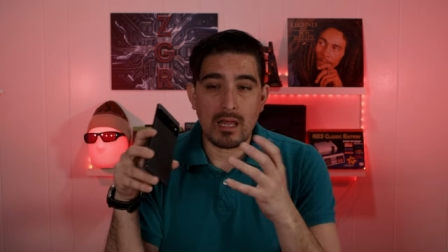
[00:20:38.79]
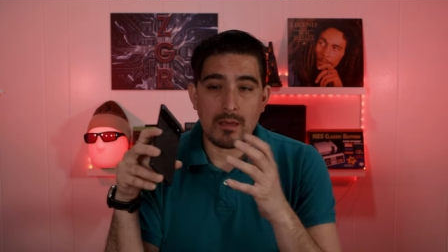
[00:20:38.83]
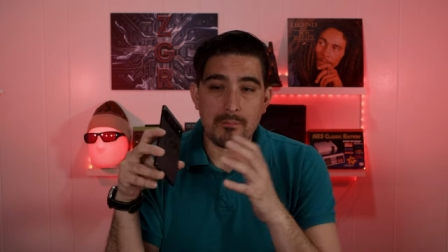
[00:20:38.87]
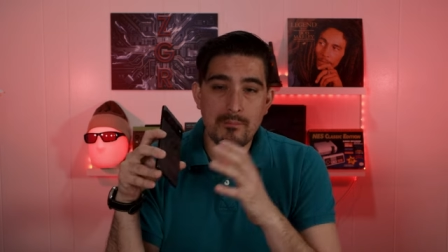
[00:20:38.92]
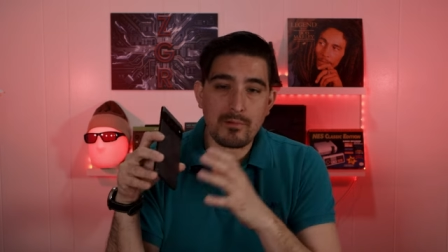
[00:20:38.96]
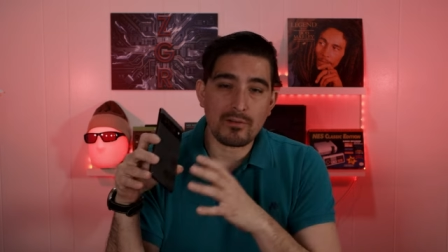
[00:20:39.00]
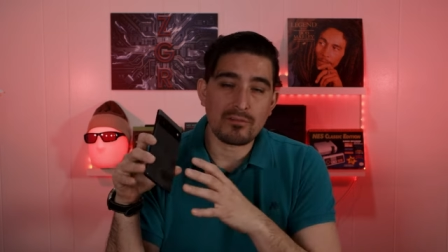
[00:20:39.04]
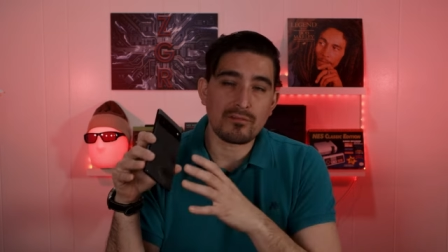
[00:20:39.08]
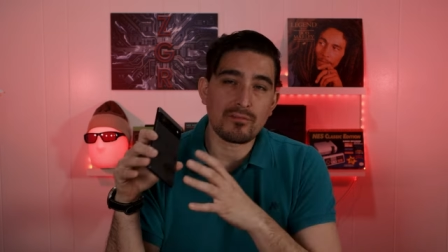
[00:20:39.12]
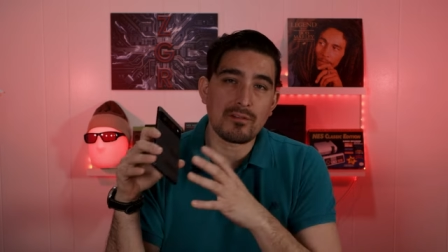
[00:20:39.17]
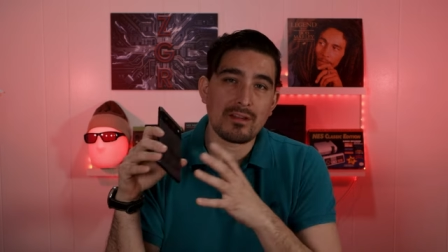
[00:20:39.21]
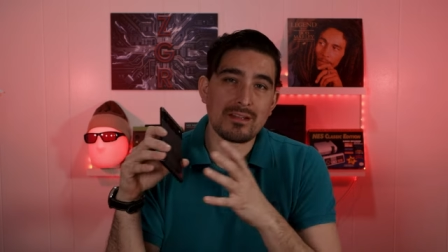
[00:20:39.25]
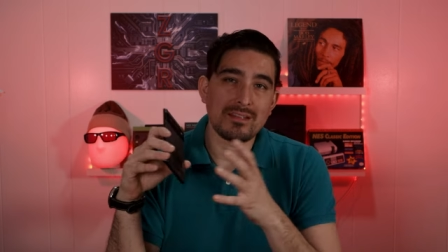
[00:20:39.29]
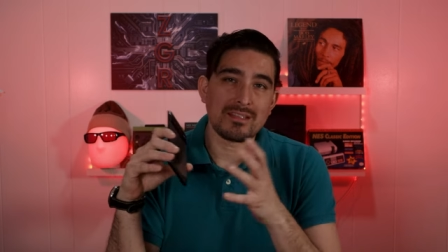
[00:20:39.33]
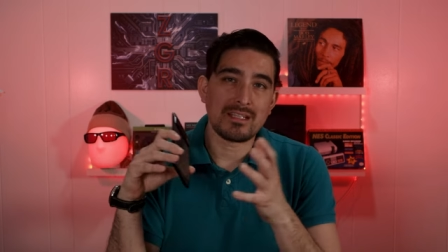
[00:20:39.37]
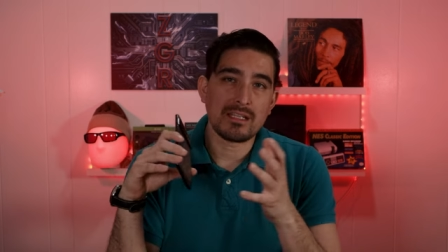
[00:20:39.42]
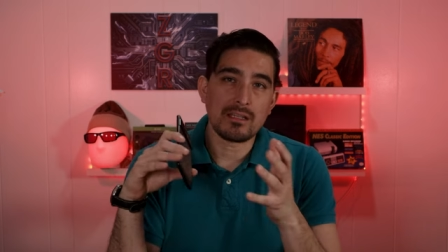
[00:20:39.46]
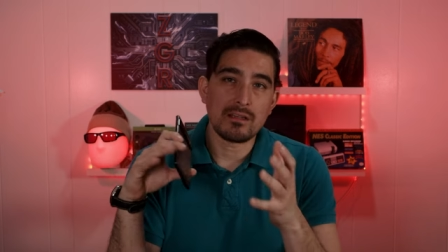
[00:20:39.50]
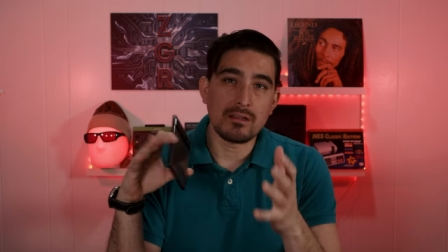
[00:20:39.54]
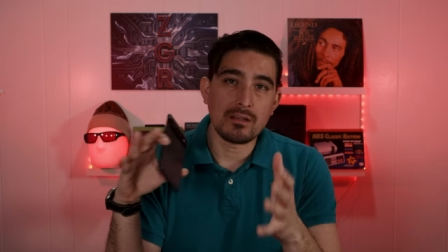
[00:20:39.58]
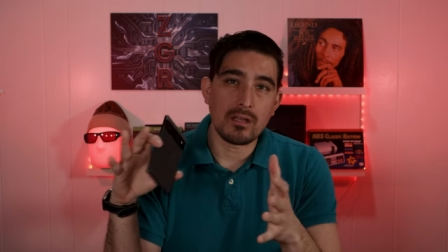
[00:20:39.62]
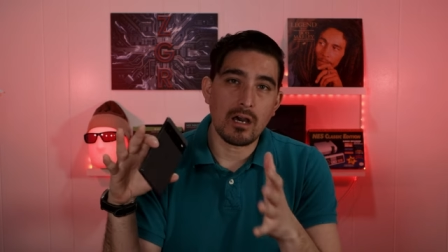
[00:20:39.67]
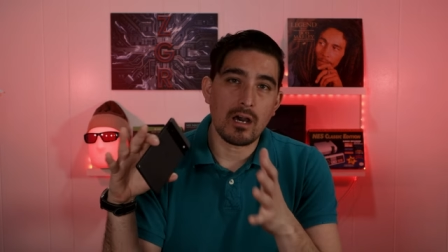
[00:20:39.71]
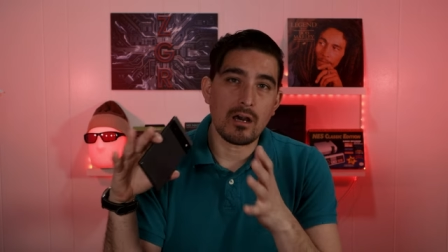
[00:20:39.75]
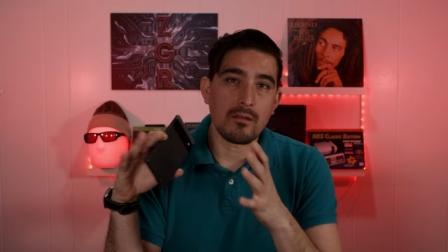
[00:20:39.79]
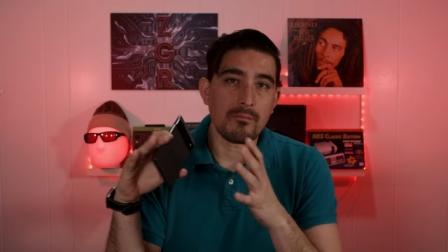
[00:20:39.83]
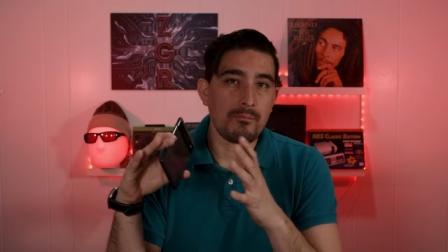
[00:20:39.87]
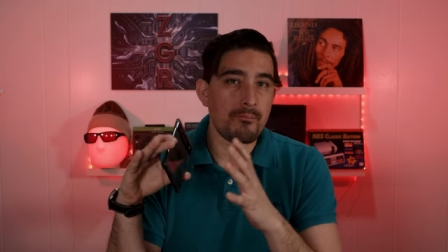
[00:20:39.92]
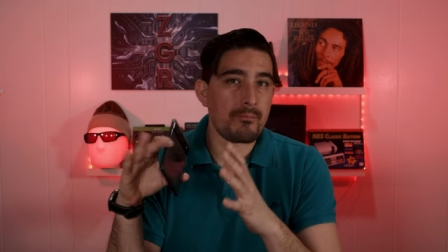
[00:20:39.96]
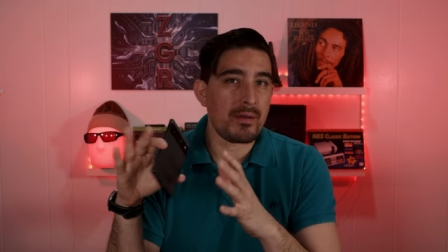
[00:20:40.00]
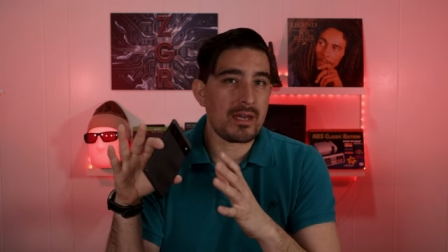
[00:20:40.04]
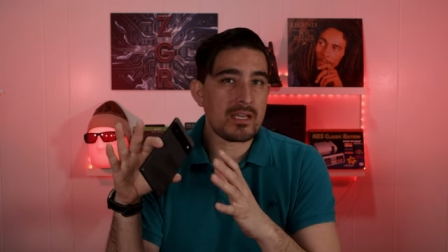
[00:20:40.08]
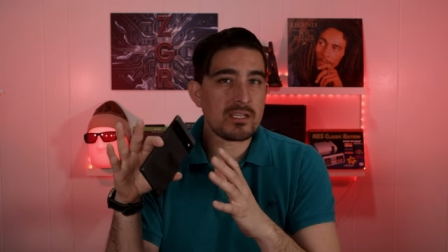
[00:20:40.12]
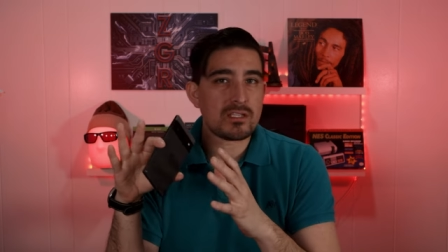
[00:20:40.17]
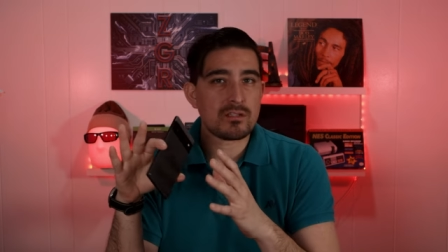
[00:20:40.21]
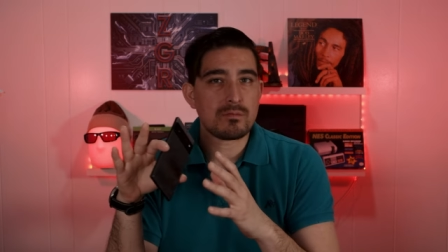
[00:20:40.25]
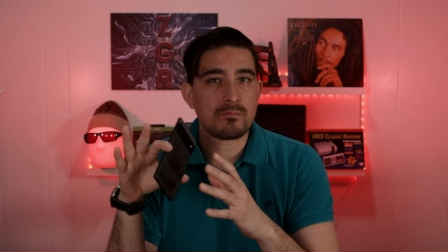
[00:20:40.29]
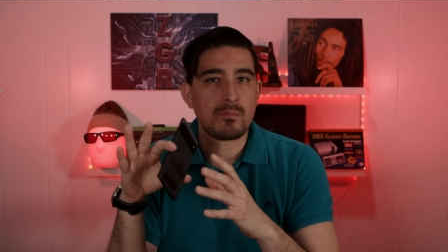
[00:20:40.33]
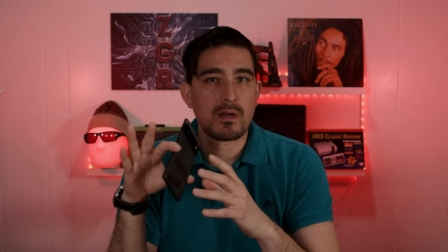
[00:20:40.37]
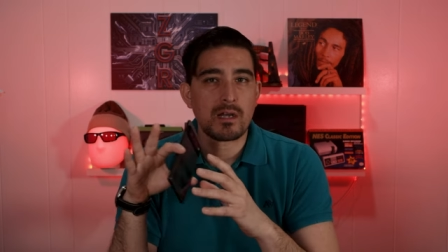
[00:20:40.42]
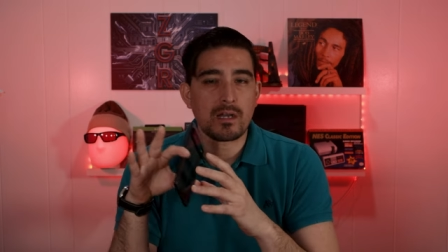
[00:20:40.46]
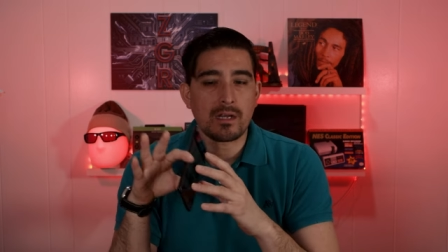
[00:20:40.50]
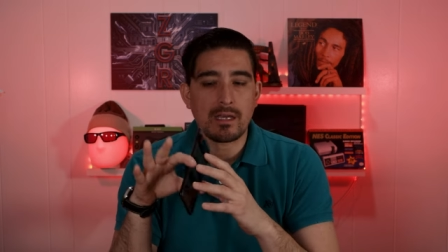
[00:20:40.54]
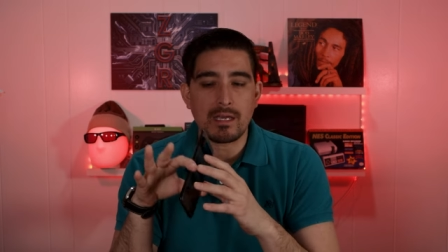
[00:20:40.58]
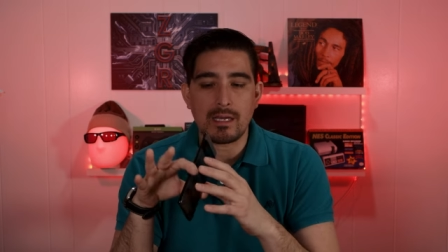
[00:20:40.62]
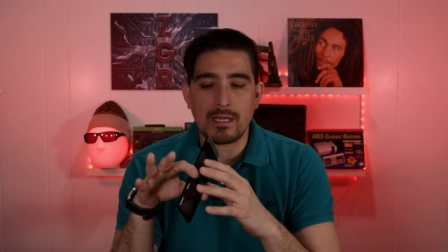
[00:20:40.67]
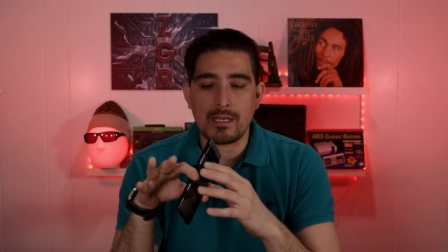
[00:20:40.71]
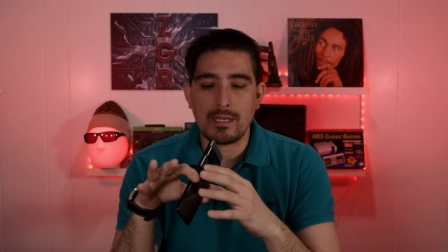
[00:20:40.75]
I personally did not
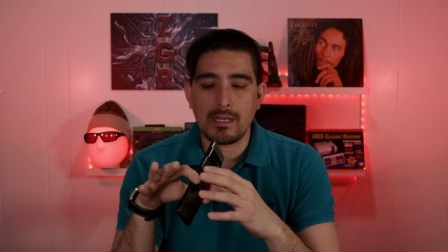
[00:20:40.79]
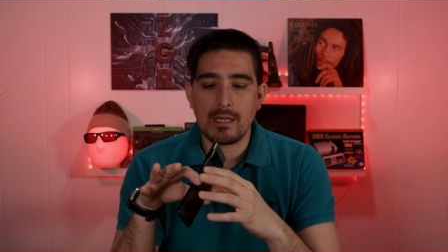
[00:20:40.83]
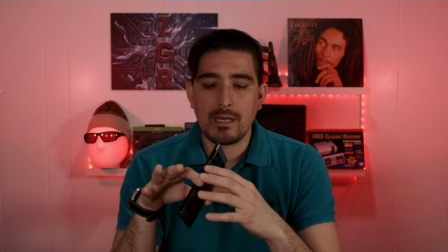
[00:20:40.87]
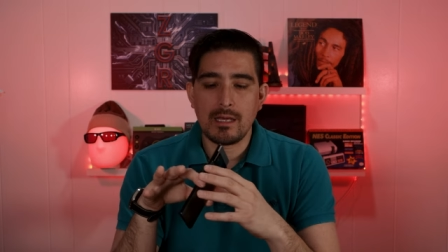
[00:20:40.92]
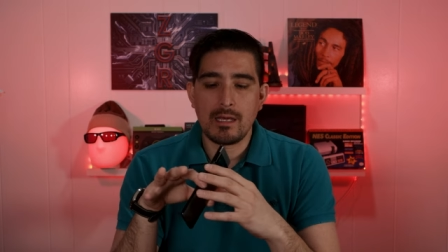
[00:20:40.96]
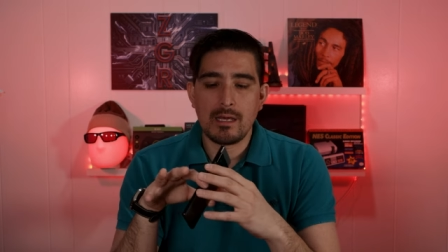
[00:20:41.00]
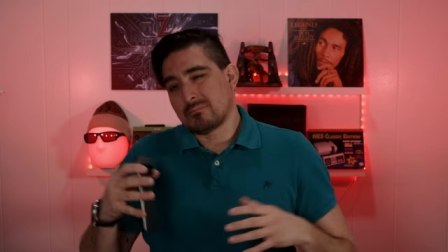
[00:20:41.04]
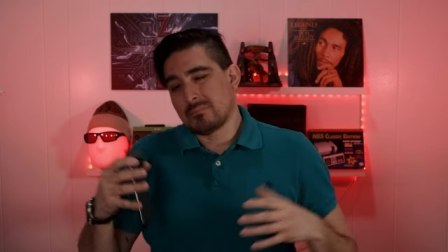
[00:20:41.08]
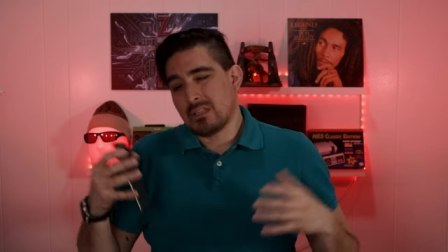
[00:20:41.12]
benchmark it,